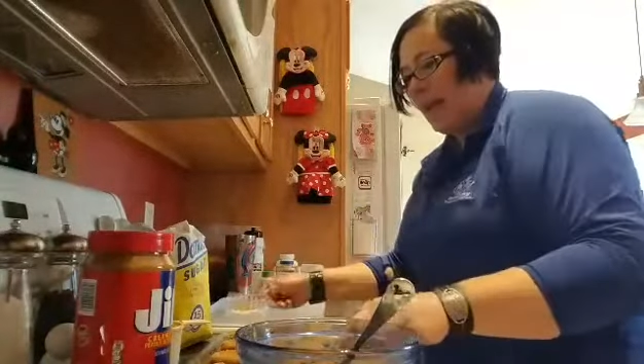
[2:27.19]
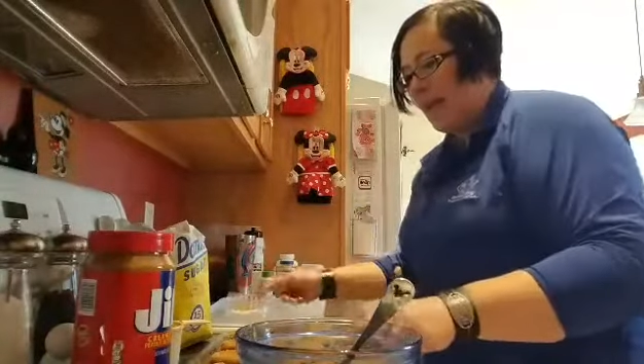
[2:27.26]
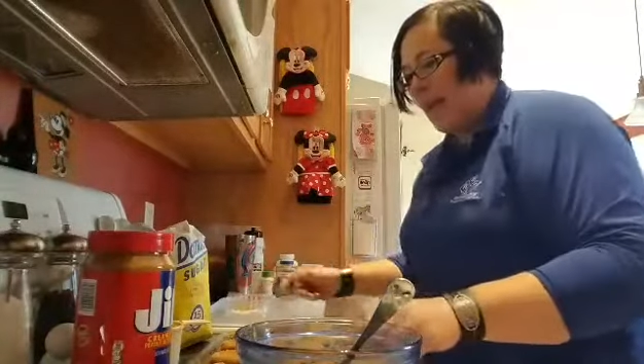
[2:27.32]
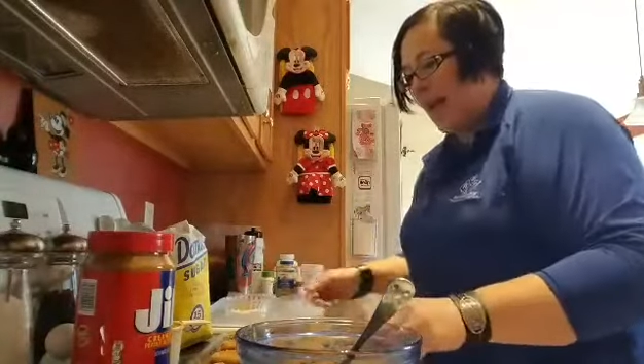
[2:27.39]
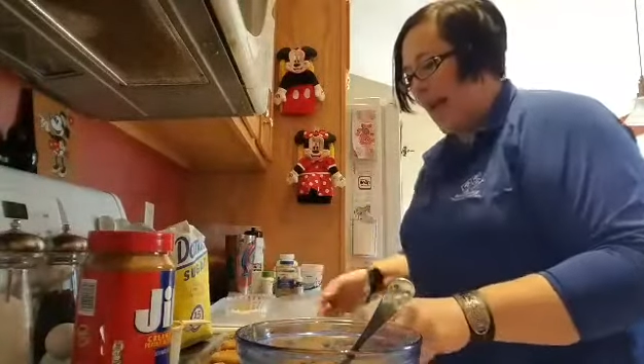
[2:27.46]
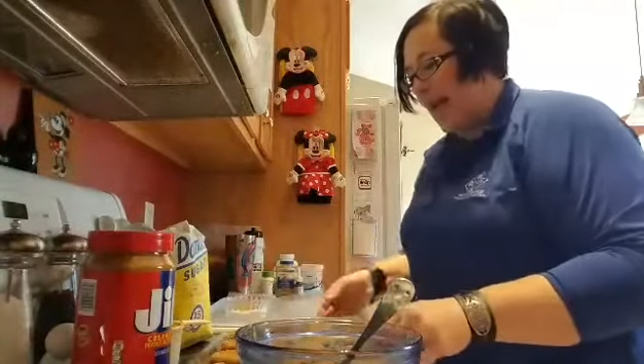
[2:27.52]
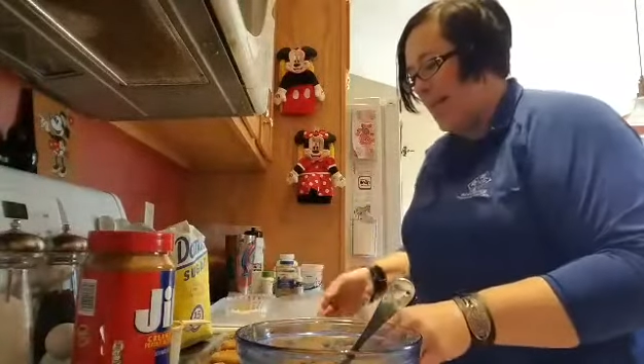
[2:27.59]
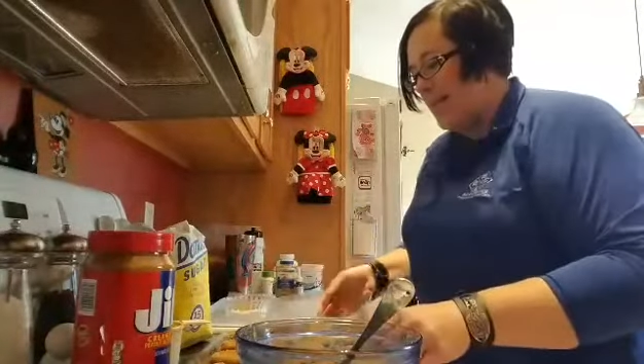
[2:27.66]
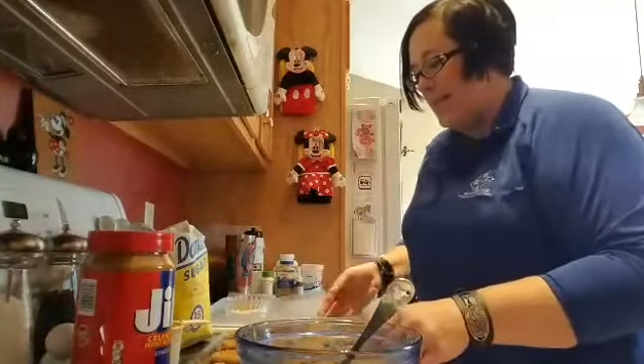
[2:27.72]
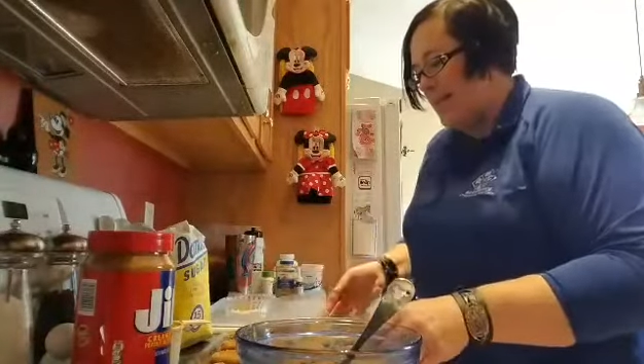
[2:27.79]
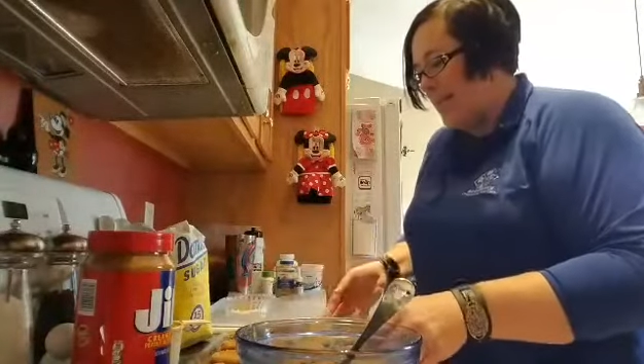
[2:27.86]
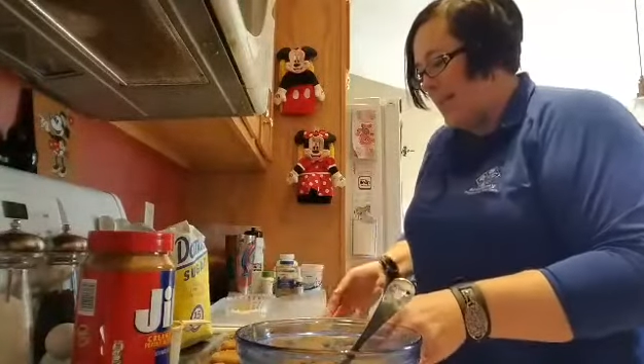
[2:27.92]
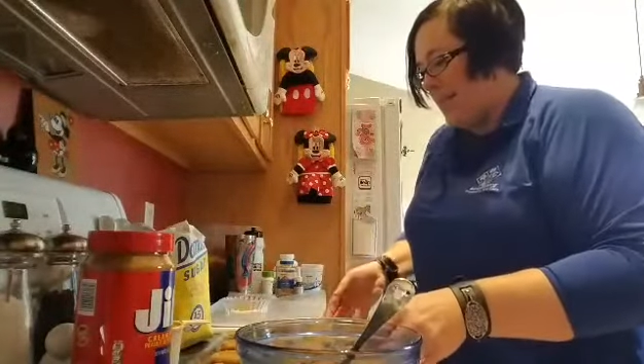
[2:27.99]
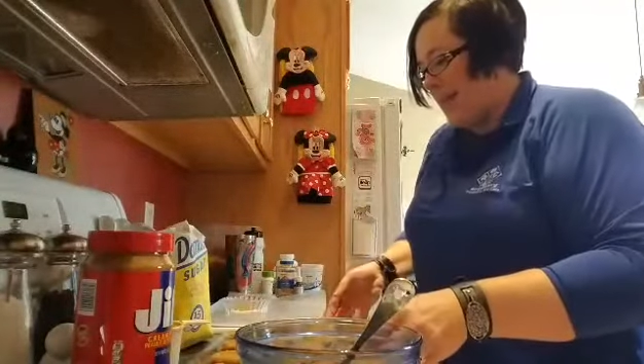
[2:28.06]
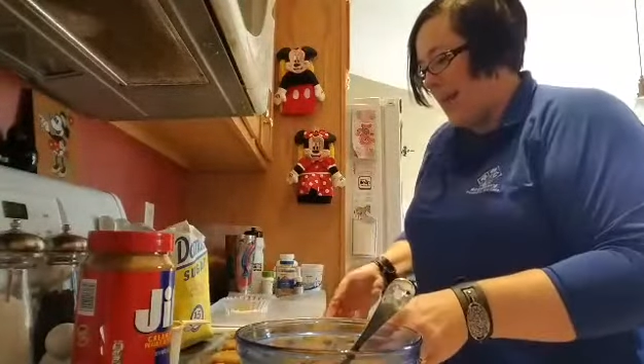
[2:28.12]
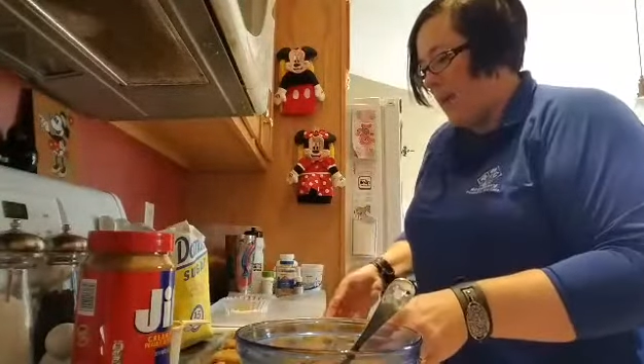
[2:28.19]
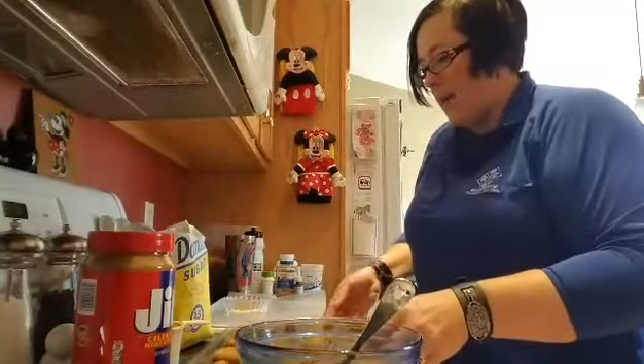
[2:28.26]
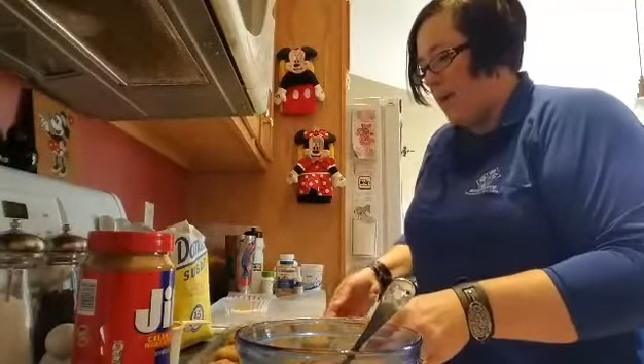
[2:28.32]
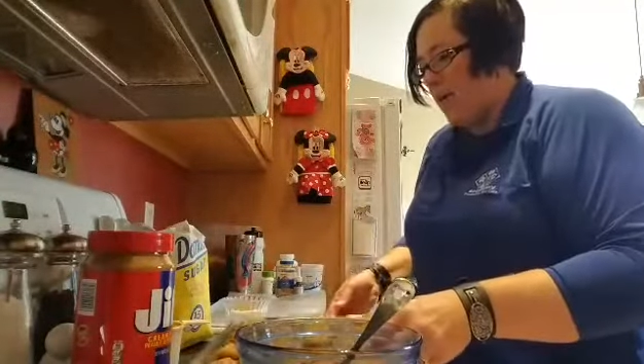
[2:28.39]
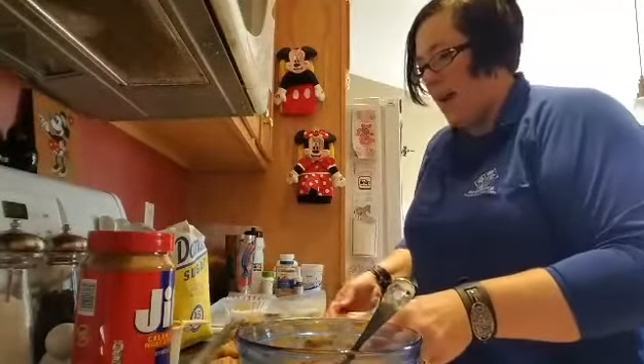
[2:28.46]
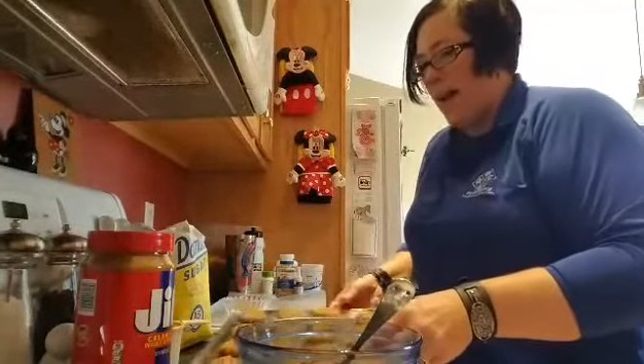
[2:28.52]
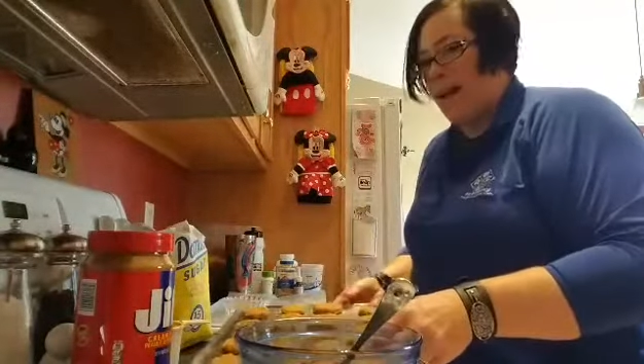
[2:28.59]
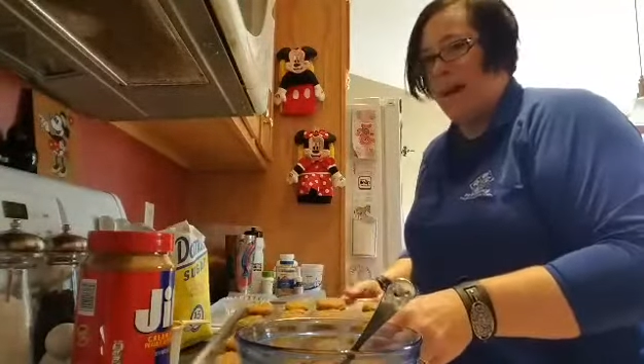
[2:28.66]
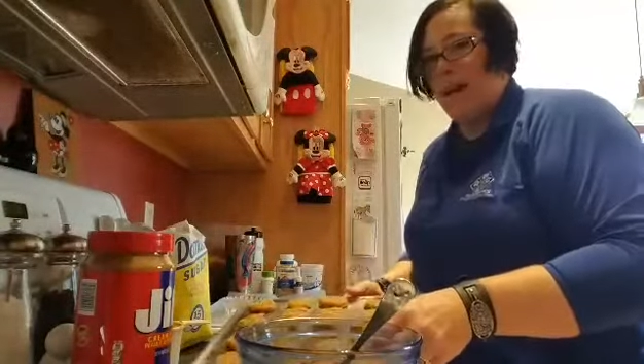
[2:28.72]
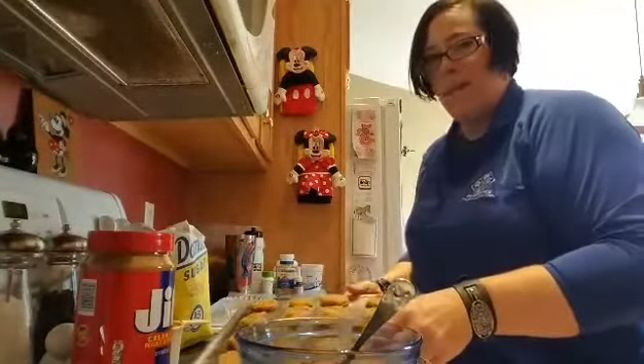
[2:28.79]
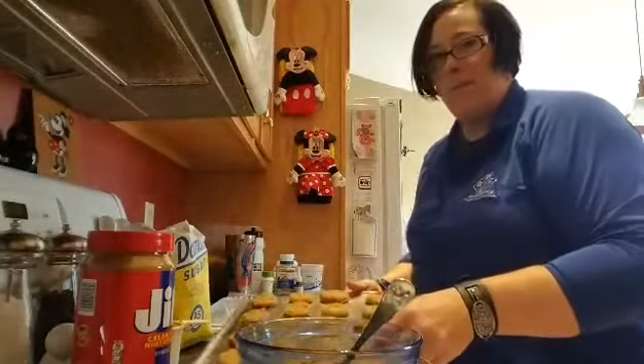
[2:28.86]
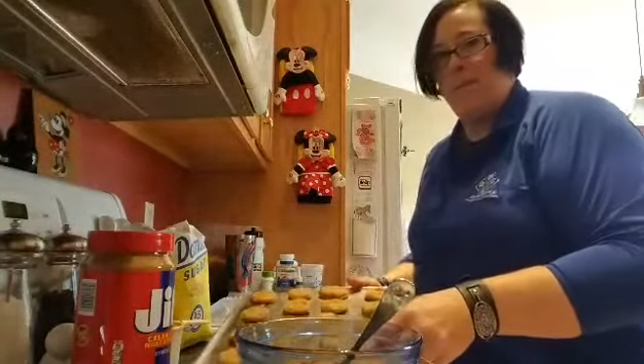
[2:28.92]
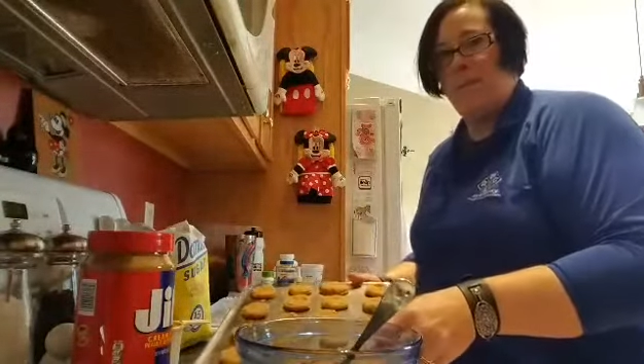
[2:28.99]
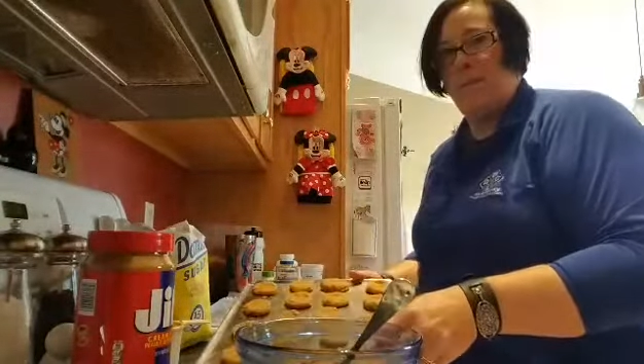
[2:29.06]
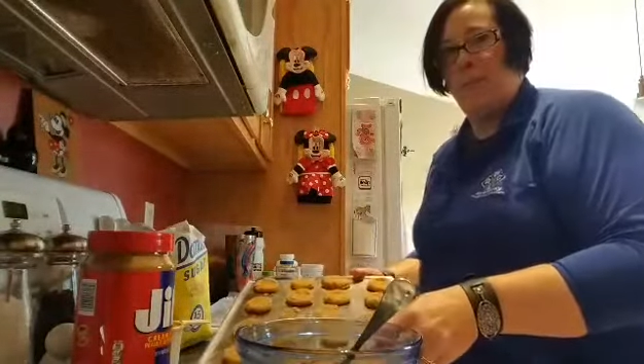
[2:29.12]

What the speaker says: And I did that already.